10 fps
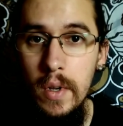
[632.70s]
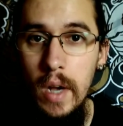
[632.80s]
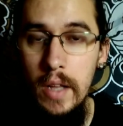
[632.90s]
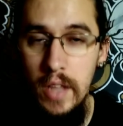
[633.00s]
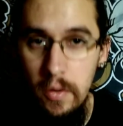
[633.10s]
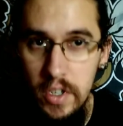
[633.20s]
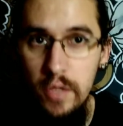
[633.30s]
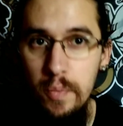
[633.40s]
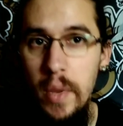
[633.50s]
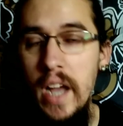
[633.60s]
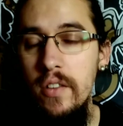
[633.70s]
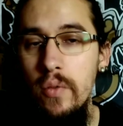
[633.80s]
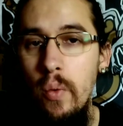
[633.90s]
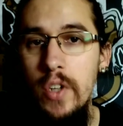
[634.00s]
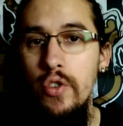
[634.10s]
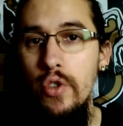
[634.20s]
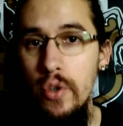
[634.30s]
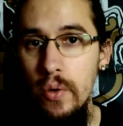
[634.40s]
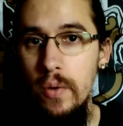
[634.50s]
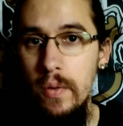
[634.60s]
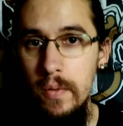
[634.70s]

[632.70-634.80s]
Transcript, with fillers: and I respect what you do.